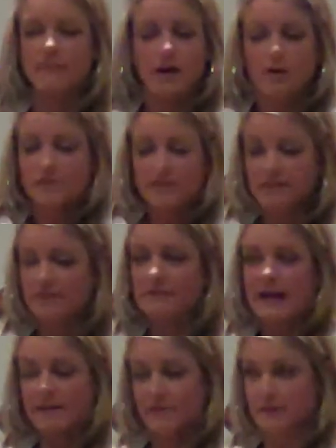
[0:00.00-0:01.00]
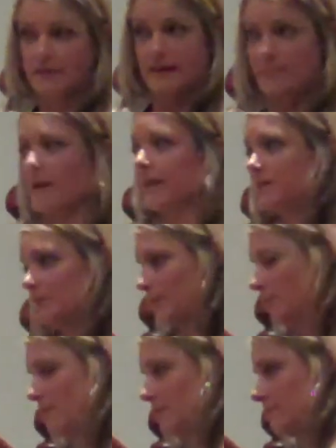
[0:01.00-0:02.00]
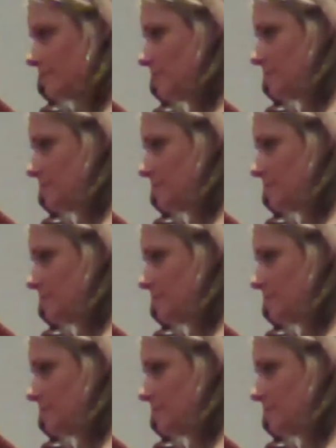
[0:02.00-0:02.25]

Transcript: hopefully they're not very like-minded with you.